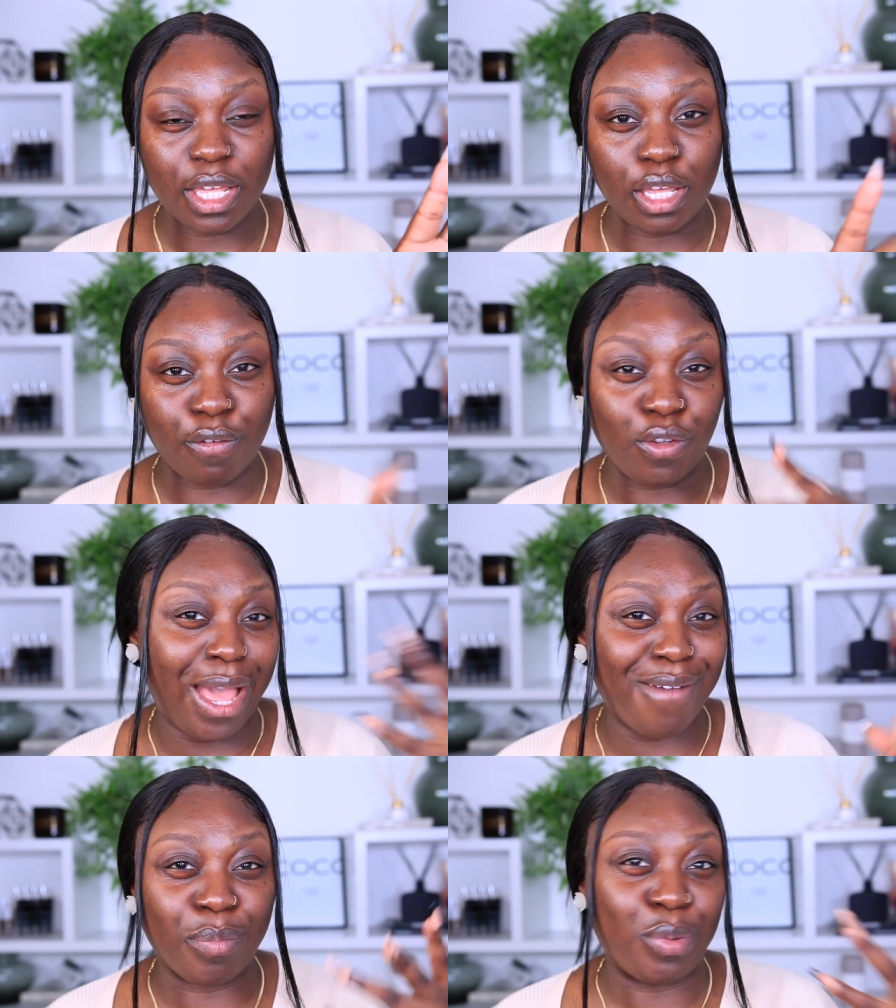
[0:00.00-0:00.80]
if you
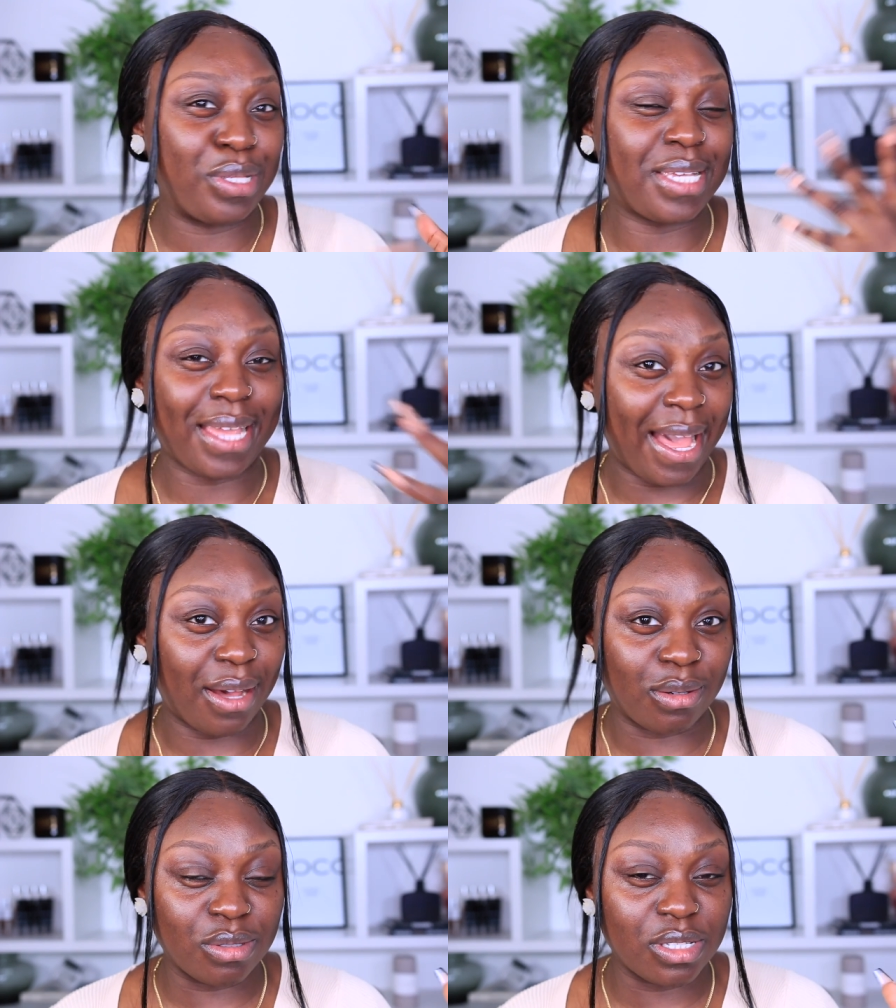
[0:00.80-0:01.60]
have a Boots
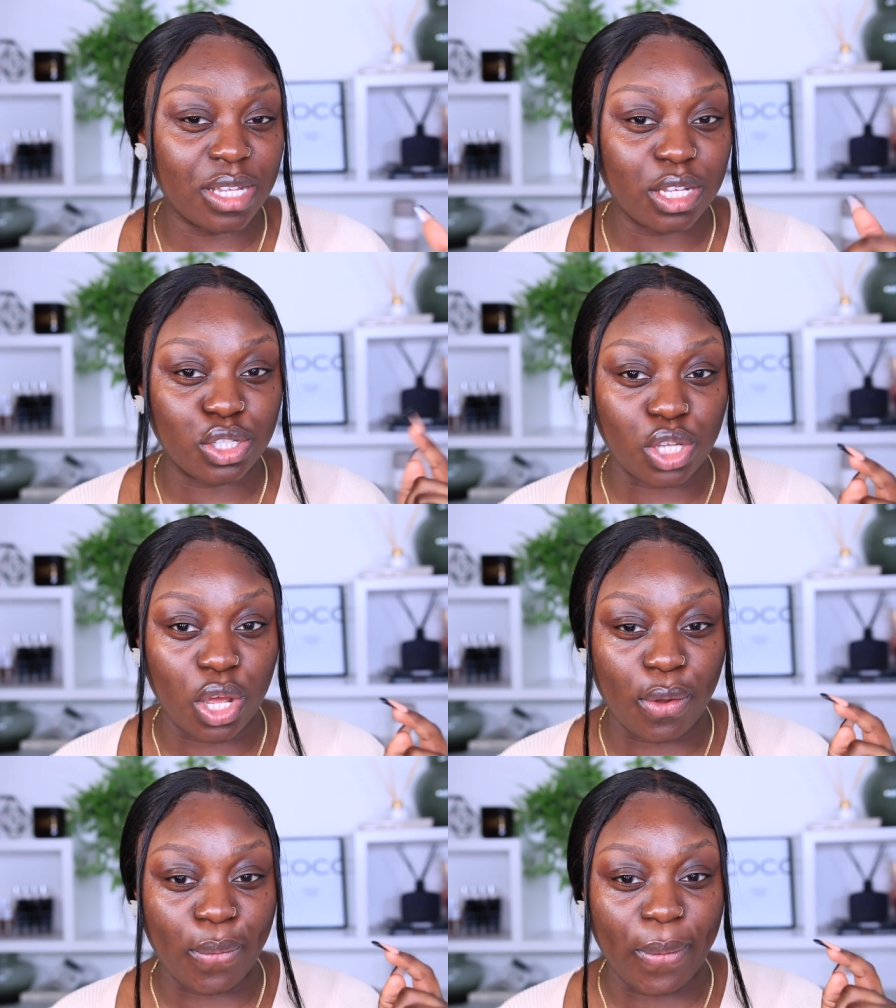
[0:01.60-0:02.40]
account.
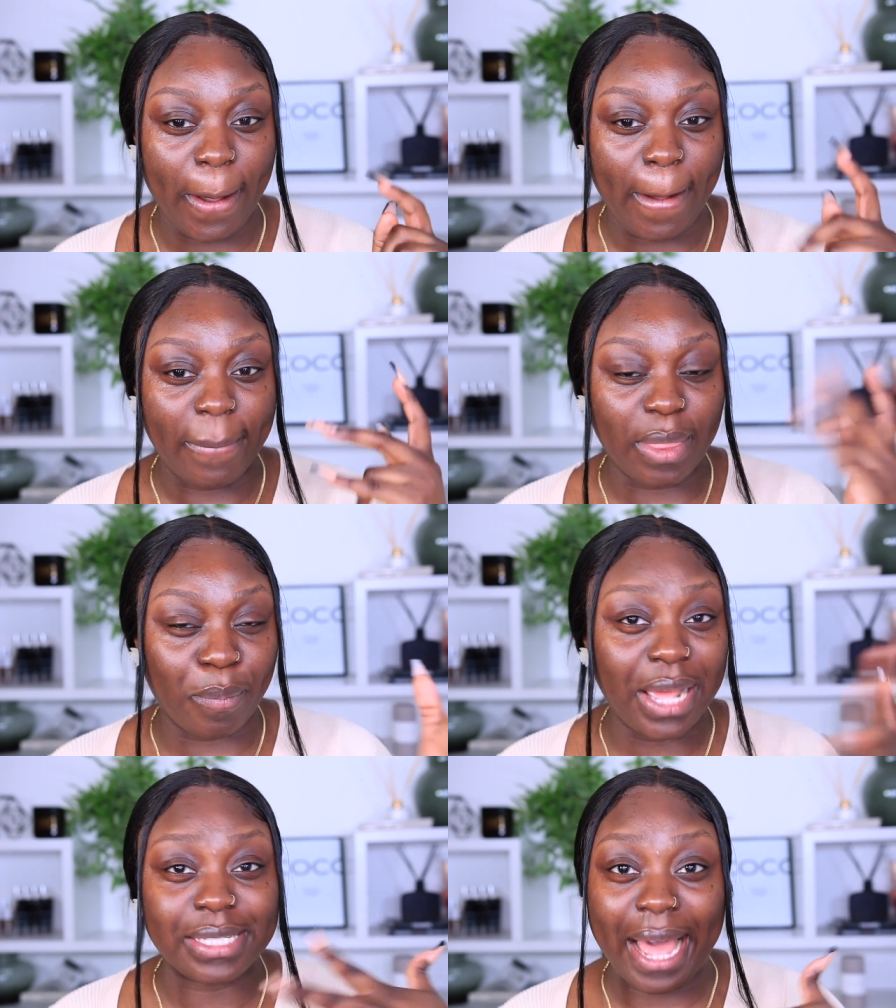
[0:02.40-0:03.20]
So the
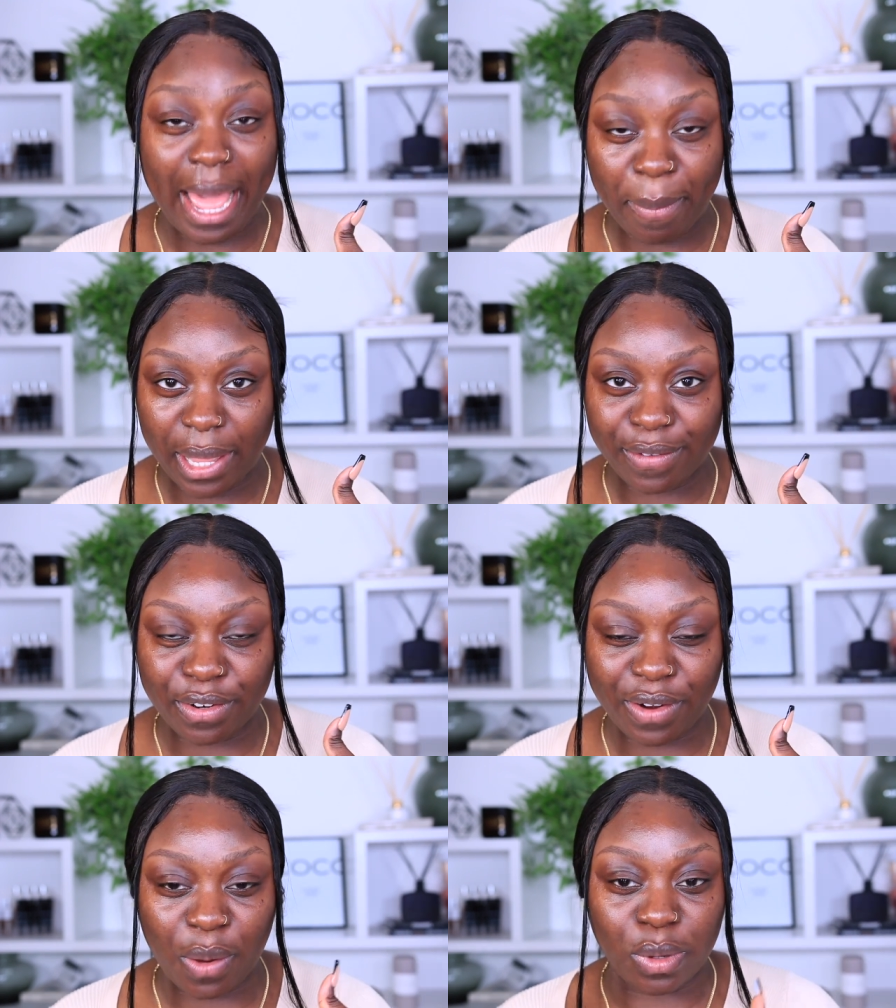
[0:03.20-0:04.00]
price I paid
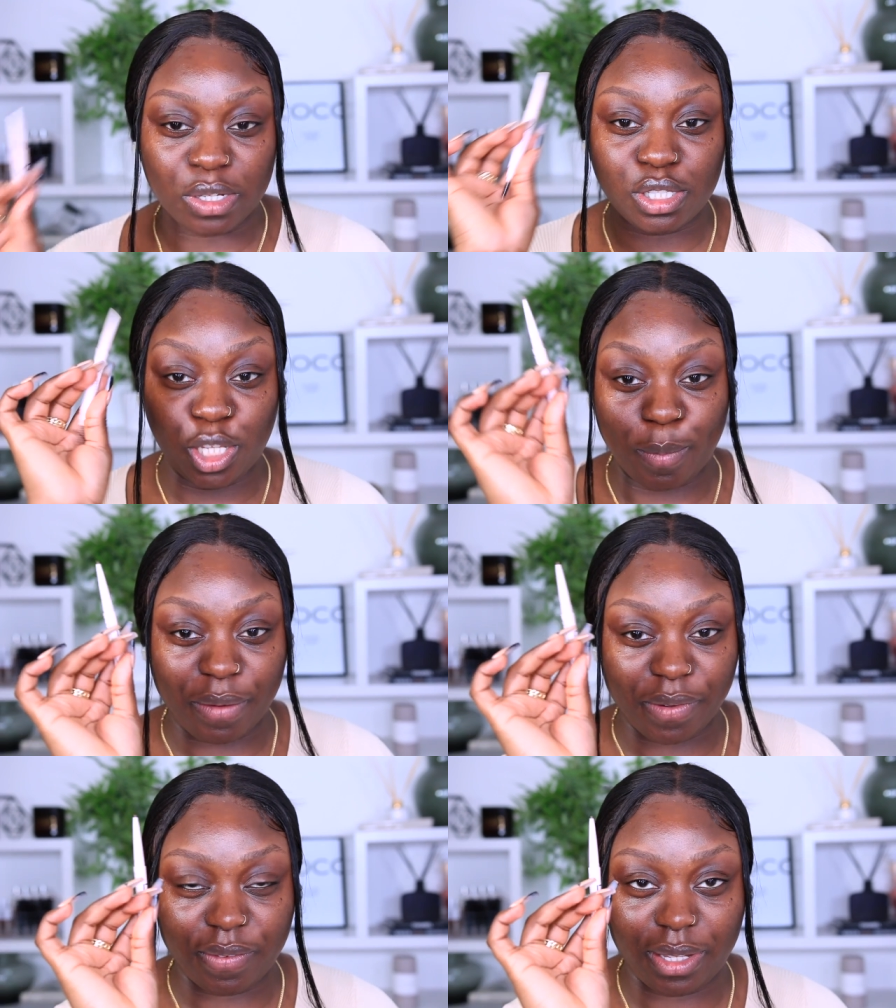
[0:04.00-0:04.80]
for it was
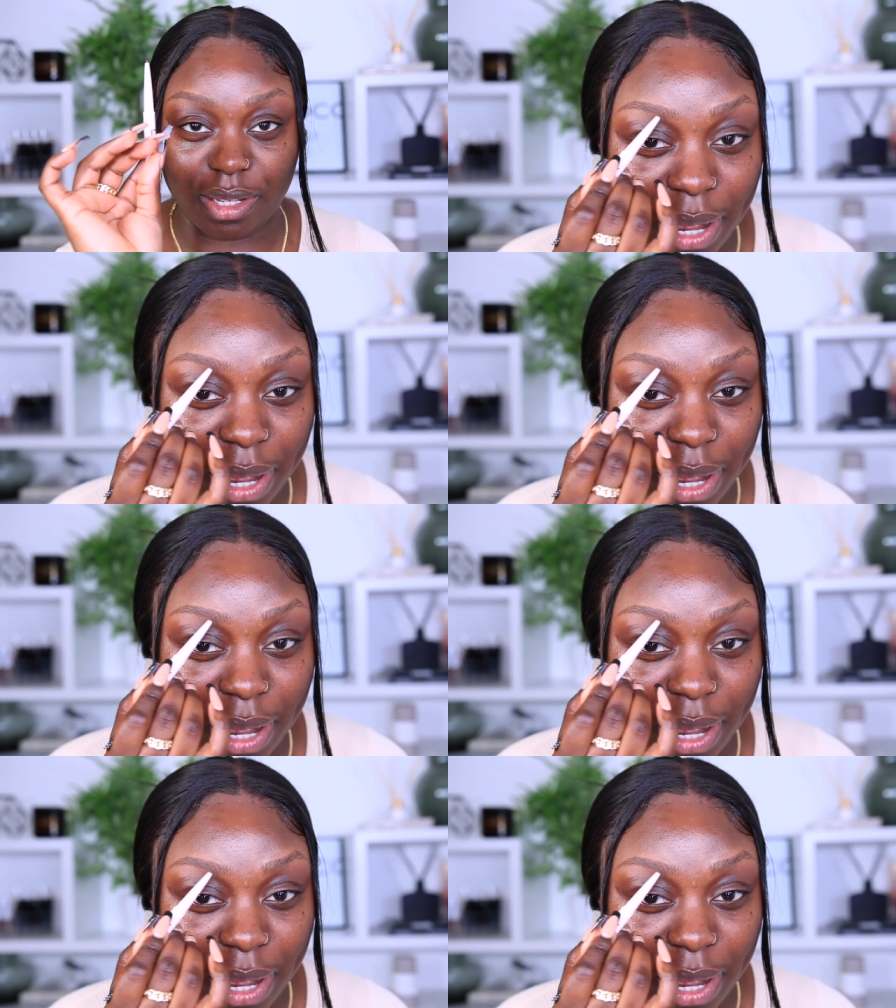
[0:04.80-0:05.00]
£2.50.